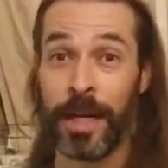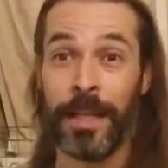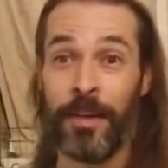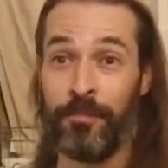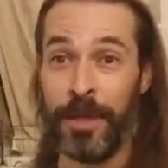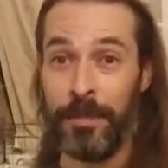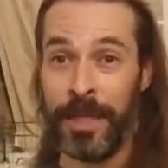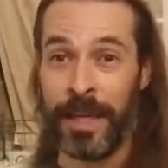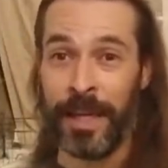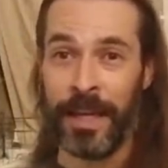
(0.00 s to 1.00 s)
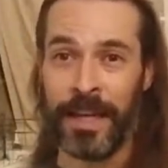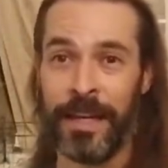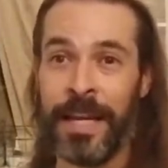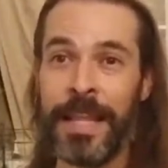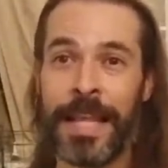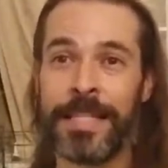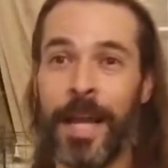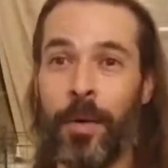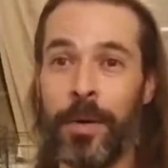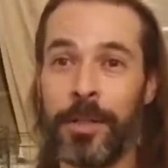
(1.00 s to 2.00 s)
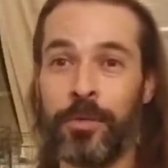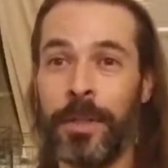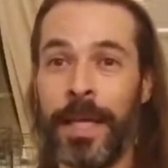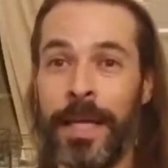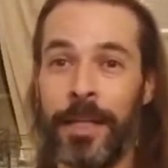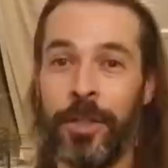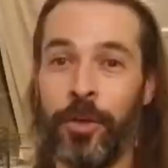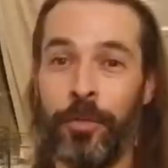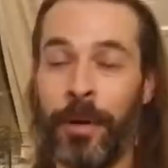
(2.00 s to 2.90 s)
and I love BB King, and that's not what it's related to,